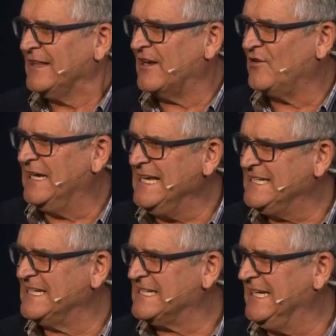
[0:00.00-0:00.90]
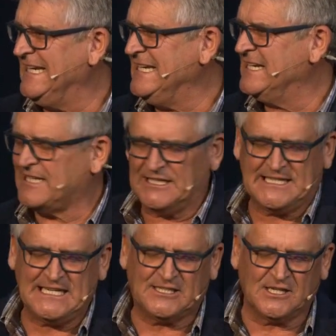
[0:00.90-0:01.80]
the religious leaders and
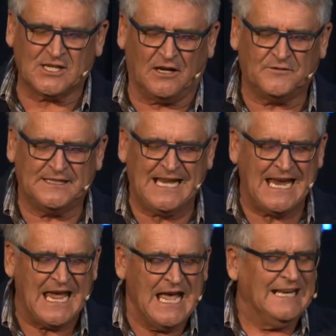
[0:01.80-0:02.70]
teachers of the day,